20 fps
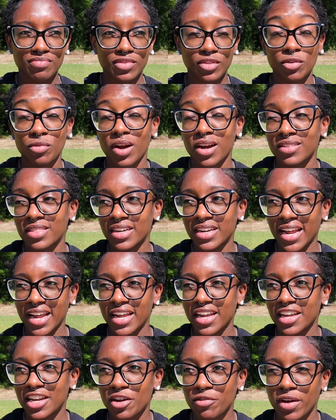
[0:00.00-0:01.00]
throughout the
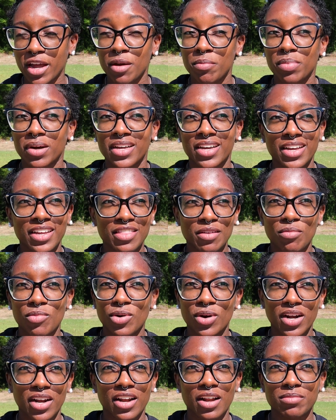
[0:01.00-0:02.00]
day anyway, but in the
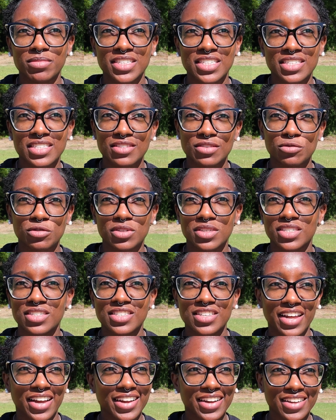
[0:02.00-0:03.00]
morning we're
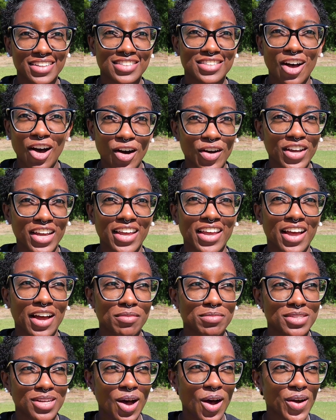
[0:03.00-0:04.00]
just like talking.
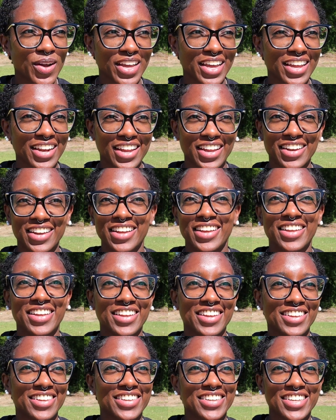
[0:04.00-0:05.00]
I'm talking and
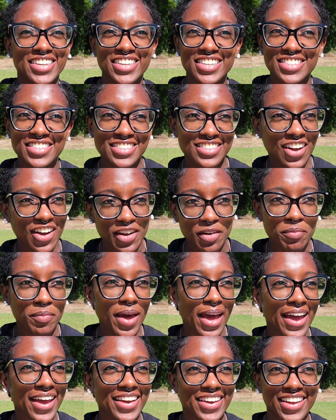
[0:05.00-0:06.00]
he's talking
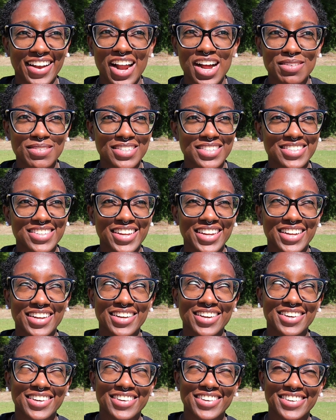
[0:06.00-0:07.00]
back and I'm just
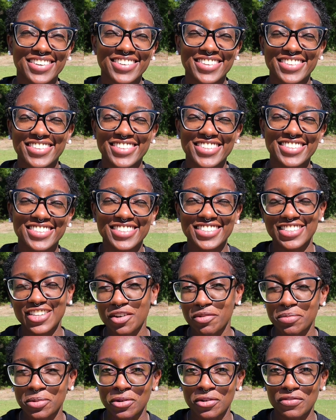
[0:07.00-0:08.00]
like, ugh, it's
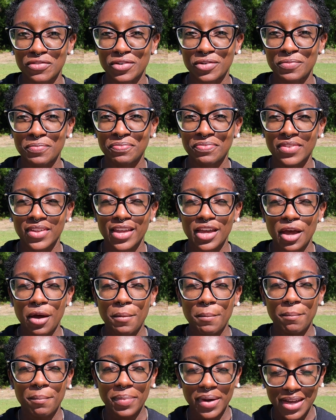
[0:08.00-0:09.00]
so beautiful.
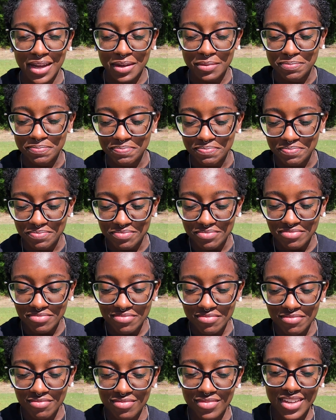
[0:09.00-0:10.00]
But
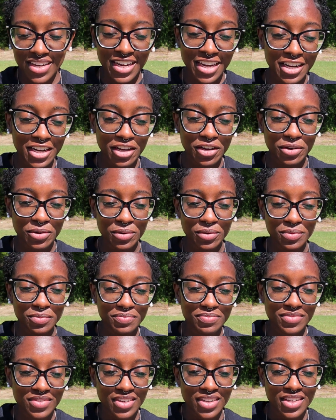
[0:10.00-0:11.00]
anywho,
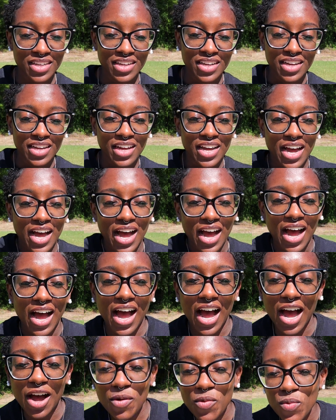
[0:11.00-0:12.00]

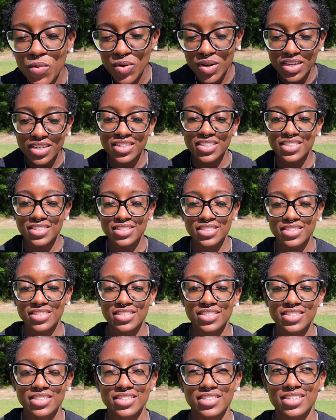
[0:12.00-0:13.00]
I
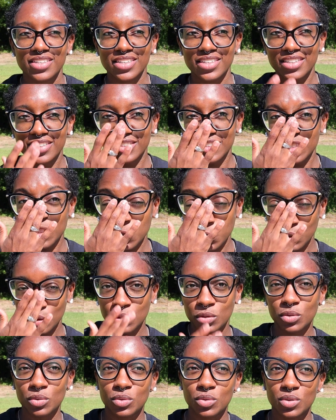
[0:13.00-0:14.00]
want
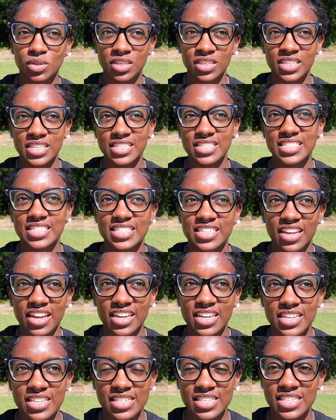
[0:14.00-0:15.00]
to
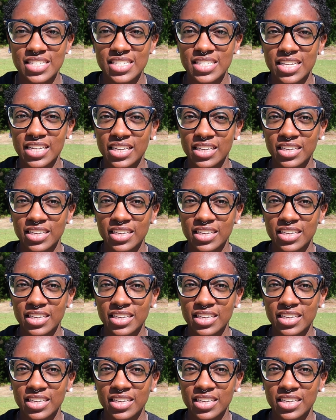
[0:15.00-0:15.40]
discuss